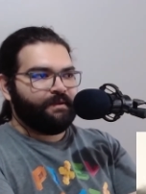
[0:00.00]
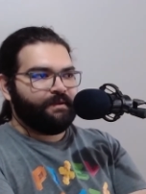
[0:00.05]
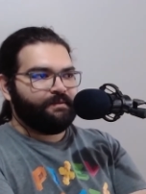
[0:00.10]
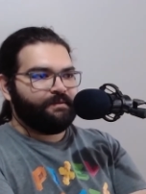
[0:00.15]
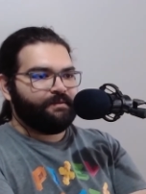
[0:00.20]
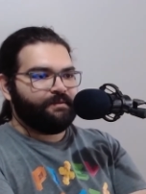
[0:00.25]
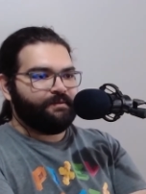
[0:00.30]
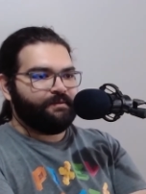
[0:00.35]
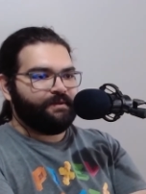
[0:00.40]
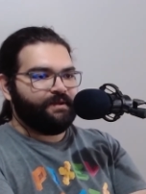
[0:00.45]

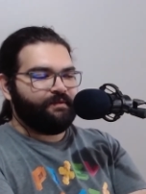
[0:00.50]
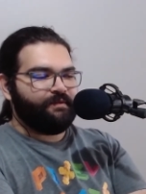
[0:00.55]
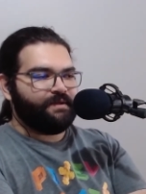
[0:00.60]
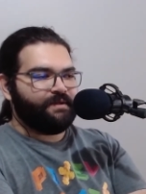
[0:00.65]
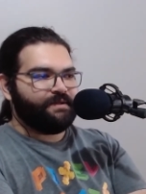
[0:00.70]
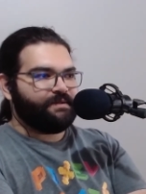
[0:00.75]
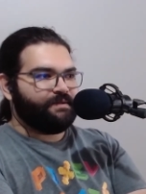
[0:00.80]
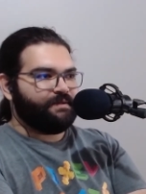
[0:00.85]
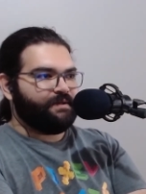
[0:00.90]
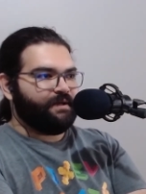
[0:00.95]
So he
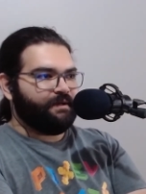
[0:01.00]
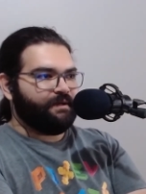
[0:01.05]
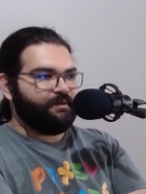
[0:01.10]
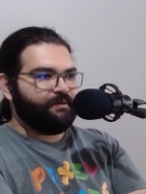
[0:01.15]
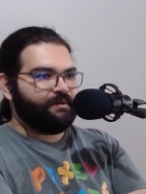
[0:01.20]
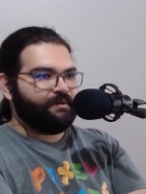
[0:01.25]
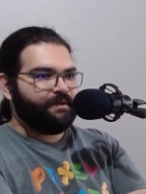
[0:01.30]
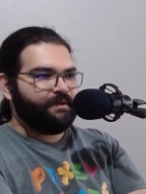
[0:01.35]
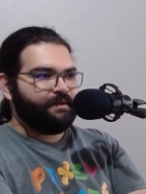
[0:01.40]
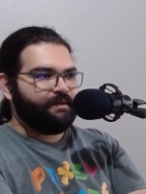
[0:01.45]
was
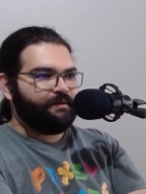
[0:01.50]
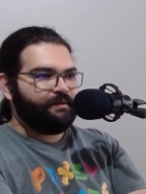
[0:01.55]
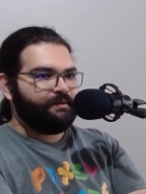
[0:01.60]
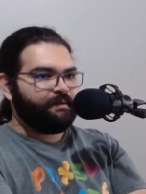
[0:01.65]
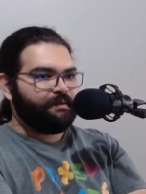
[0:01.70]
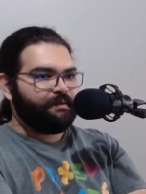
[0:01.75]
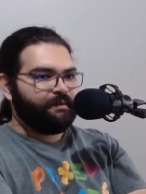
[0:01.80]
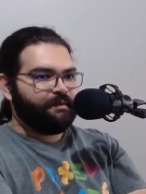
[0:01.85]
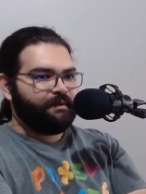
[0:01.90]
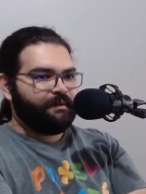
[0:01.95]
security
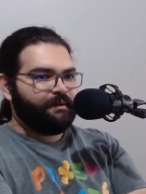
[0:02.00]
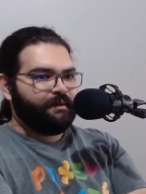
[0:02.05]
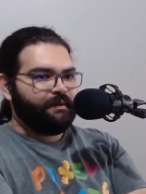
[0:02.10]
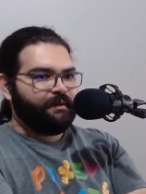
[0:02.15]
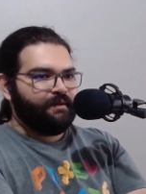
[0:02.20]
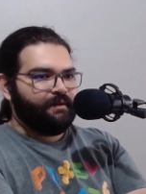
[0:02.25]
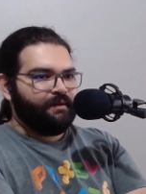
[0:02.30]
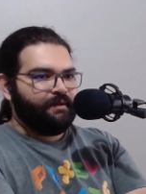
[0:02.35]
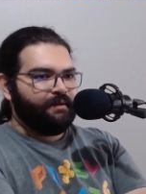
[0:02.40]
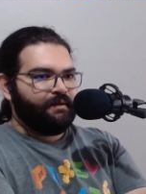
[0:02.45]

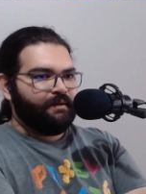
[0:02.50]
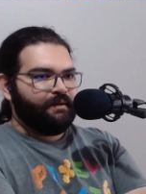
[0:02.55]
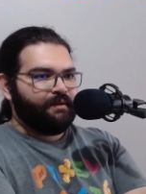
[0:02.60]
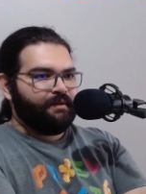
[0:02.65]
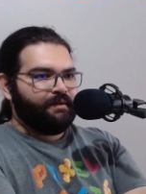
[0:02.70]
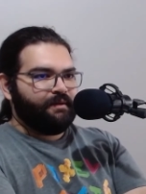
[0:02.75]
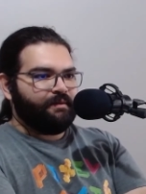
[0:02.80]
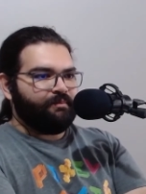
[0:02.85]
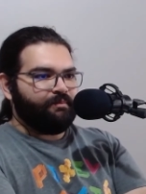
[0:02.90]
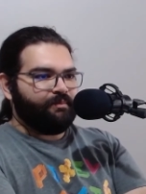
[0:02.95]

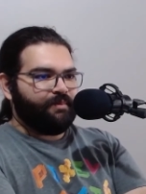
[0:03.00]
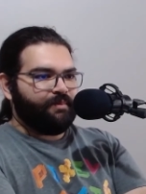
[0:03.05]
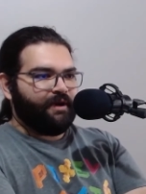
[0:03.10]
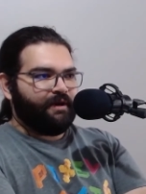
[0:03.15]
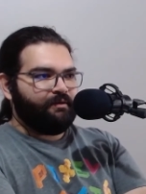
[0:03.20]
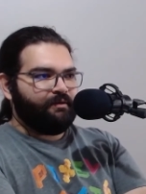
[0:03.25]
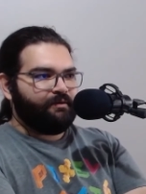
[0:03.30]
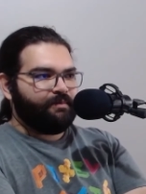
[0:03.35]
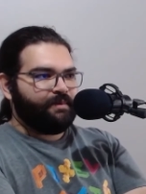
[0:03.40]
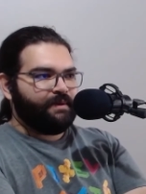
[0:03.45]
in
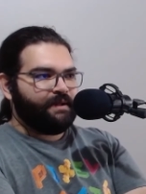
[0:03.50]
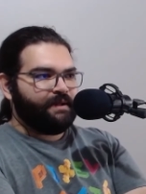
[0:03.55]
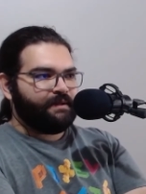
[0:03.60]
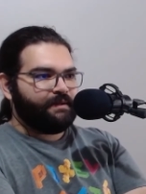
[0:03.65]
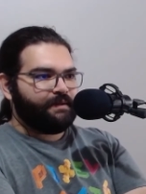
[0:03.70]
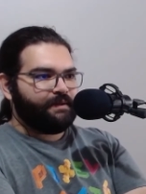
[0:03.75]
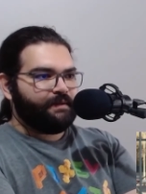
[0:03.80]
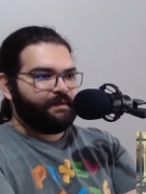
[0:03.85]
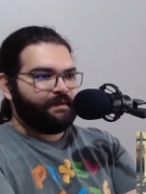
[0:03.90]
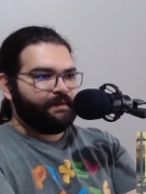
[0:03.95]
power
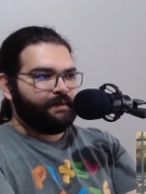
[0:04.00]
plant.